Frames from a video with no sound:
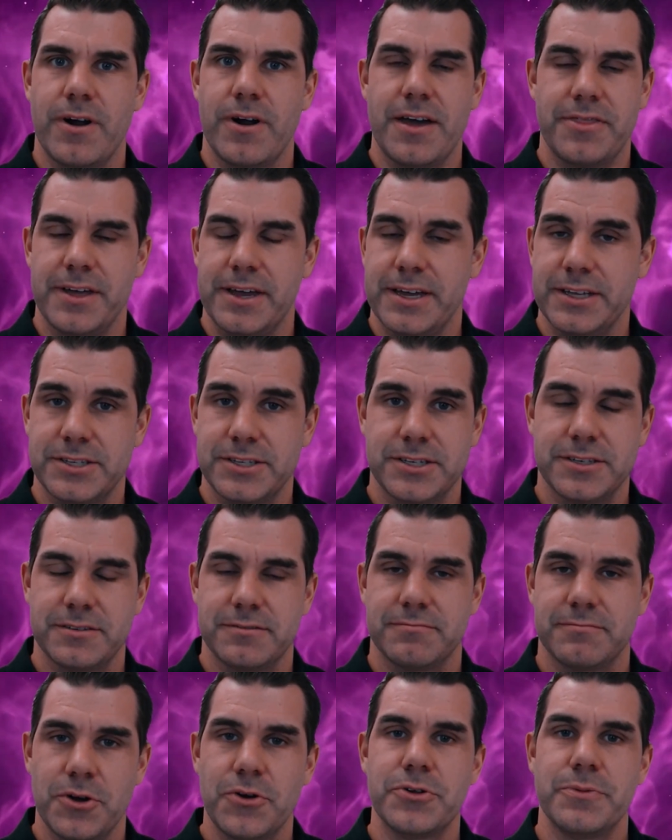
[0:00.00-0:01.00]
where I think it's
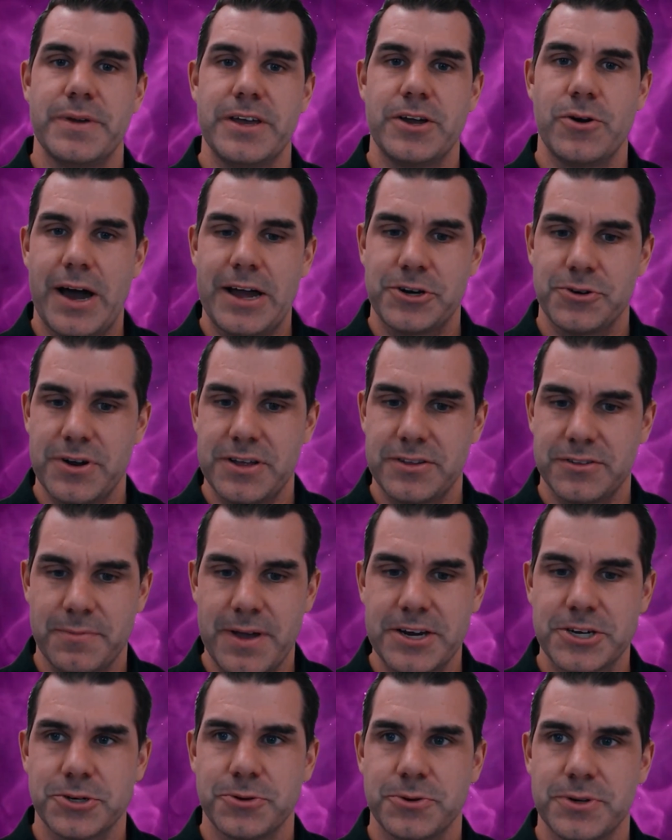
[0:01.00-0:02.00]
going to be quite
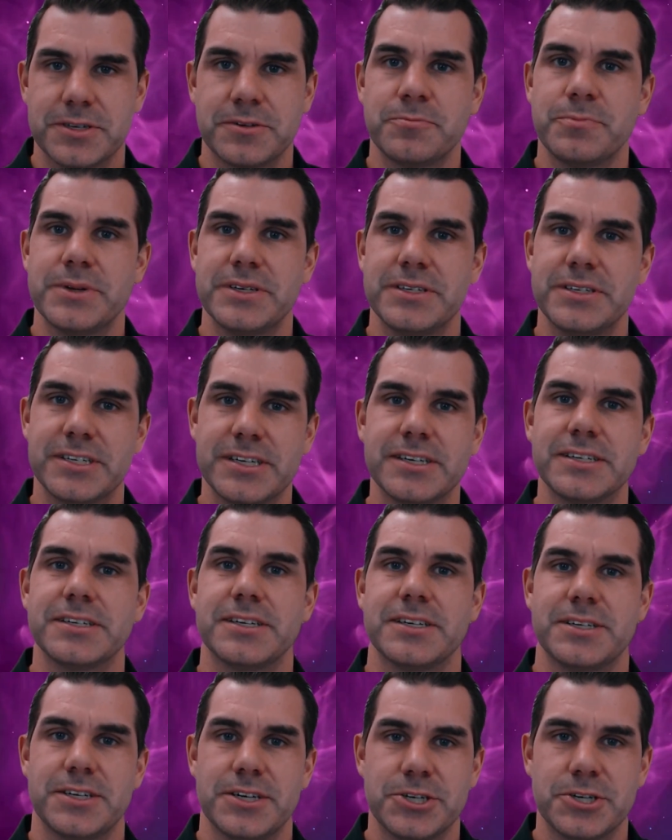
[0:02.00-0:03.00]
transformational is in business
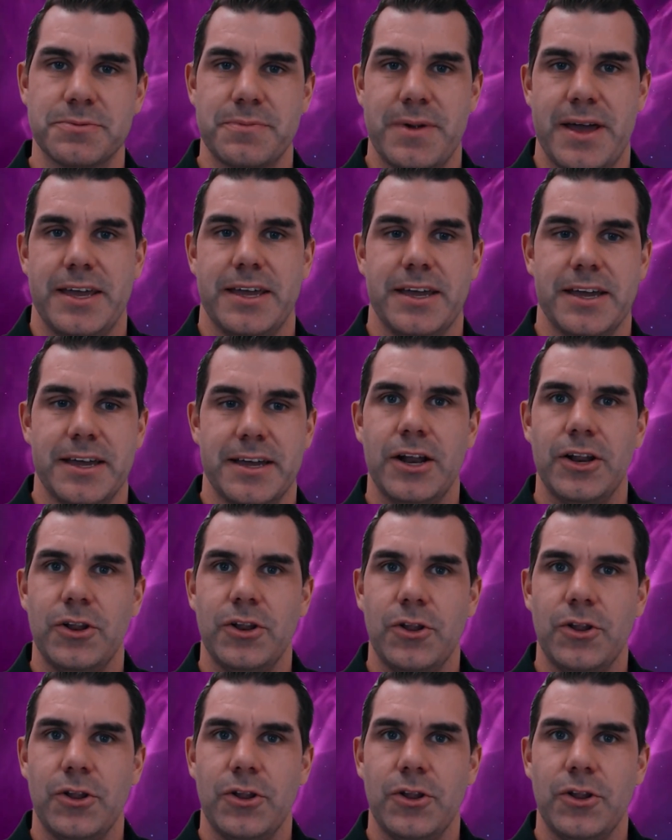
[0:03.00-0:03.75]
decision making. A